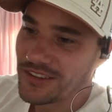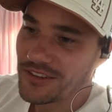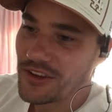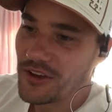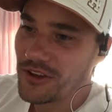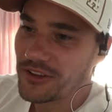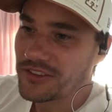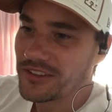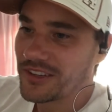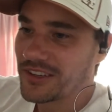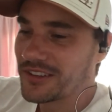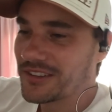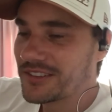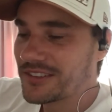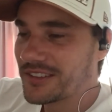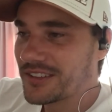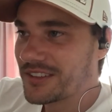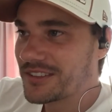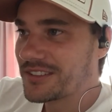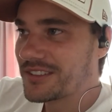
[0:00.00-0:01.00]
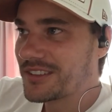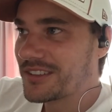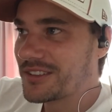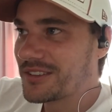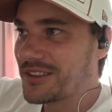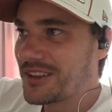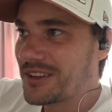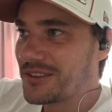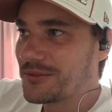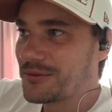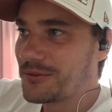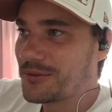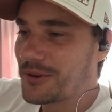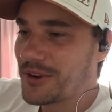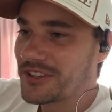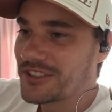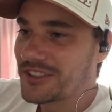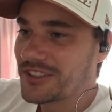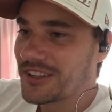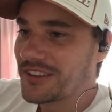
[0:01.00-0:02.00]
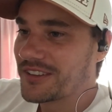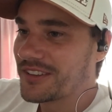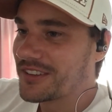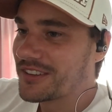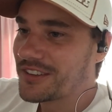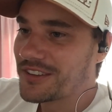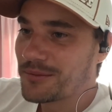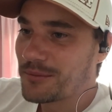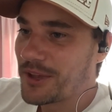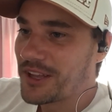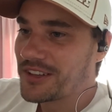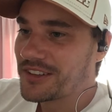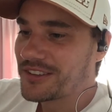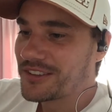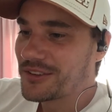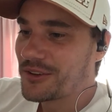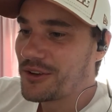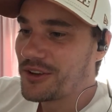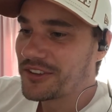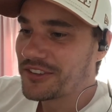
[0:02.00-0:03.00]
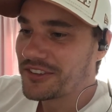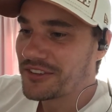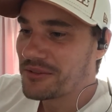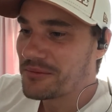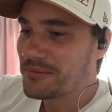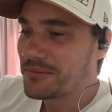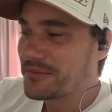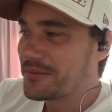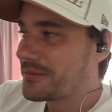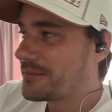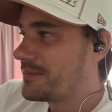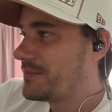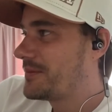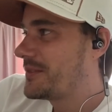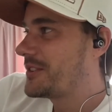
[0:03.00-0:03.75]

hot and fresh, and it smells awesome.